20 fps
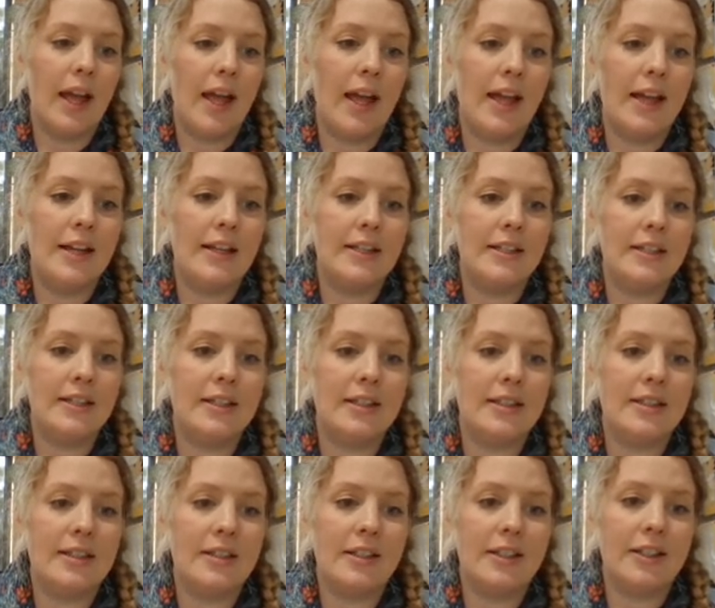And
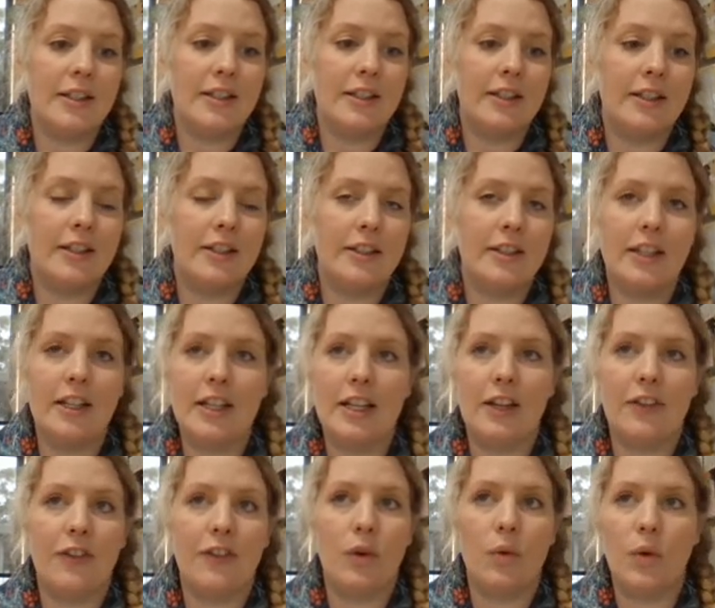
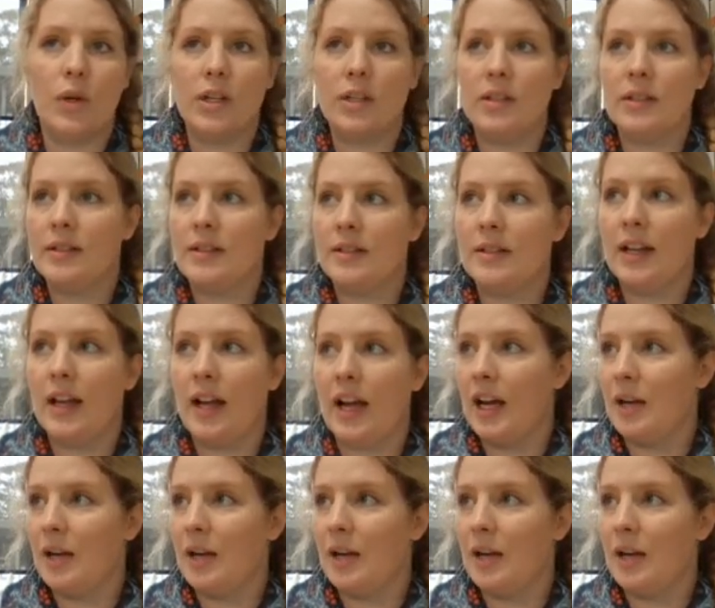if it was,